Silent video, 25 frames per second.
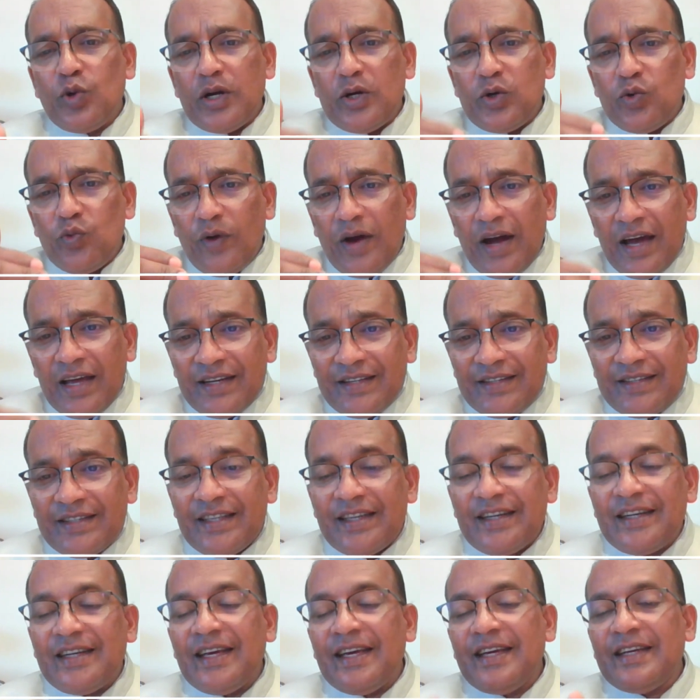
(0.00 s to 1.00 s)
advance
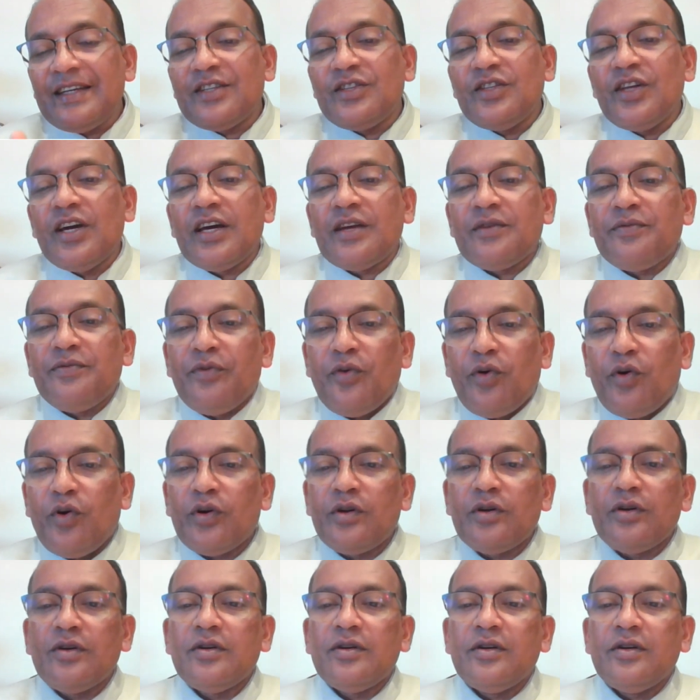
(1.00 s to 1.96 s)
the date, therefore,